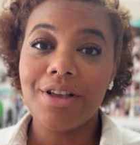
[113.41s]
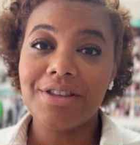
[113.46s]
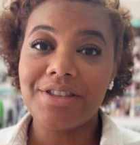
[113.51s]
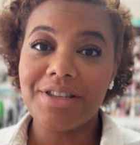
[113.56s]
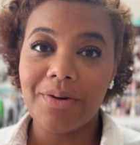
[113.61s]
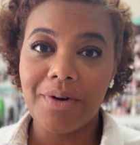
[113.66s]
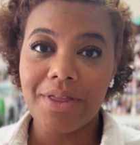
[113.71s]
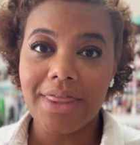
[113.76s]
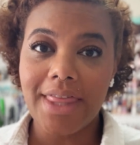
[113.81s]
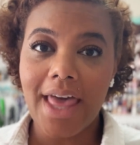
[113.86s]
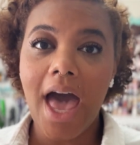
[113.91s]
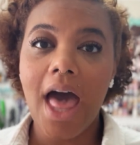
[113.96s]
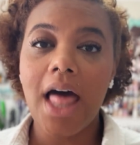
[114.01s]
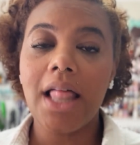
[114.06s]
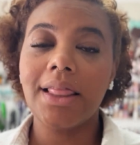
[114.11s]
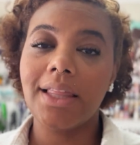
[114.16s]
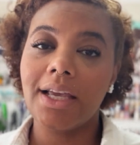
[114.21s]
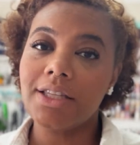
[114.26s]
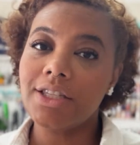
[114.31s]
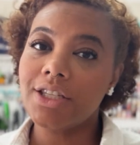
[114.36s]
So with
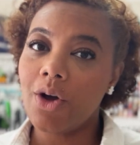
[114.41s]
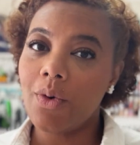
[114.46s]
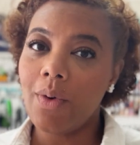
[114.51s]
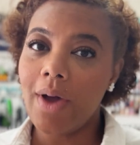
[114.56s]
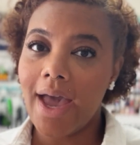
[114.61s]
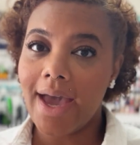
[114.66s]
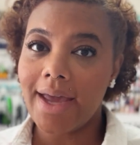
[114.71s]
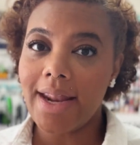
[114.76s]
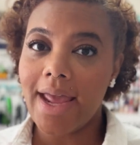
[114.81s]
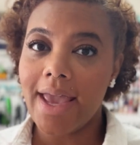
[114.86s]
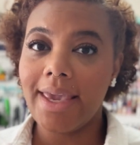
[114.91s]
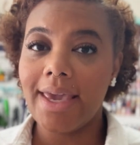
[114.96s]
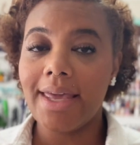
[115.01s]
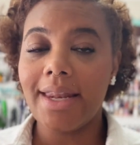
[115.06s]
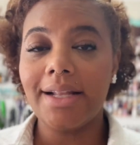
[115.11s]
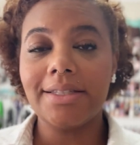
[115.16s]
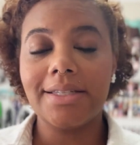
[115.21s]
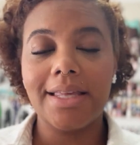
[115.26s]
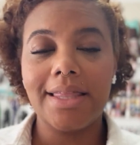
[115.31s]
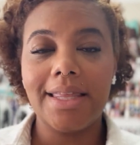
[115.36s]
that, let's go ahead and
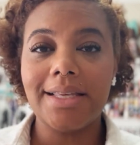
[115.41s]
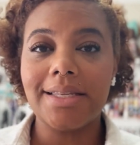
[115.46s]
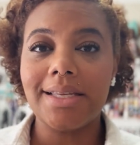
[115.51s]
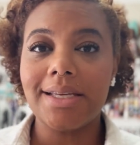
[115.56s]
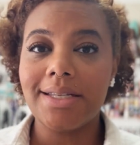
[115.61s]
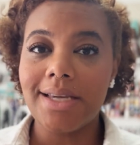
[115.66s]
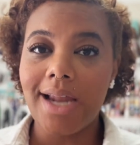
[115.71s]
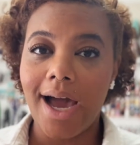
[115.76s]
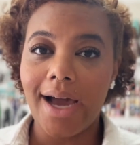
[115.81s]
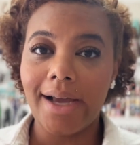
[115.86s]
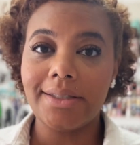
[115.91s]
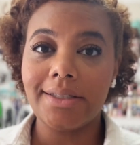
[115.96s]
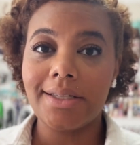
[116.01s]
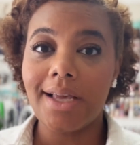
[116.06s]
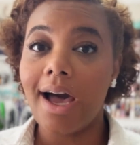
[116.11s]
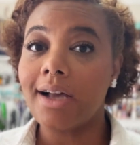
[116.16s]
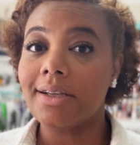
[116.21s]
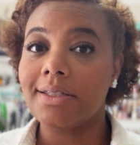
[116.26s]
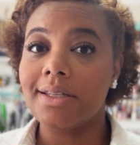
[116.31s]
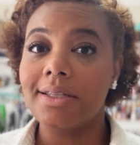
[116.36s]
get into these 9
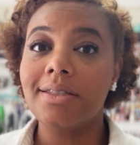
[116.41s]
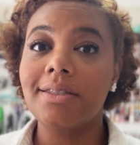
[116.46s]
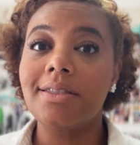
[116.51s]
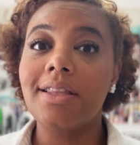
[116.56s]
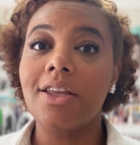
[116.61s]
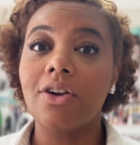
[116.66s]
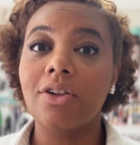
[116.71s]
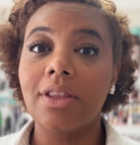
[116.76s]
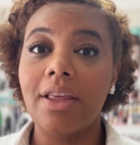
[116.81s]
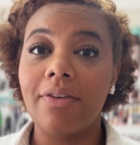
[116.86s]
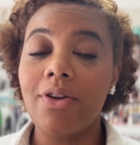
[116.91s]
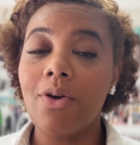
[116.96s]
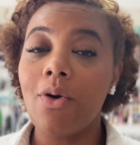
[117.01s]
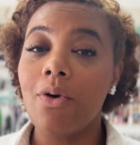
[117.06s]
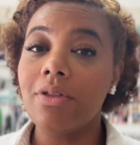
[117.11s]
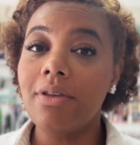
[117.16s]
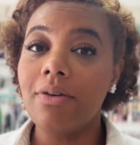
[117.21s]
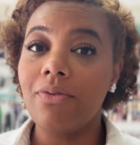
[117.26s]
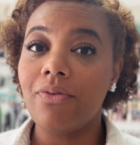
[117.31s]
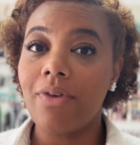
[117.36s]
toxins that are living
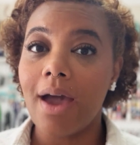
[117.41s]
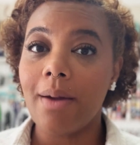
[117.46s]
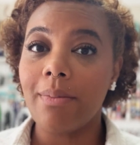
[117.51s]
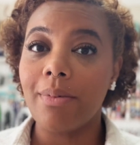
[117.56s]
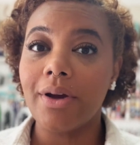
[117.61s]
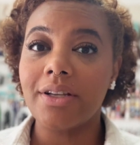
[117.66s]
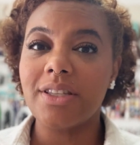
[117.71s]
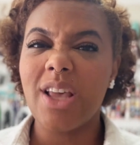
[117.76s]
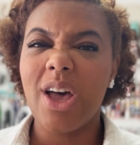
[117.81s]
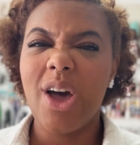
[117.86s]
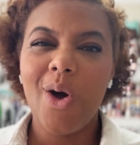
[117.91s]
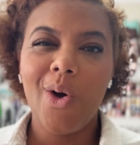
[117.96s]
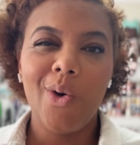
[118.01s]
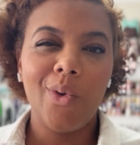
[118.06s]
on the fabrics,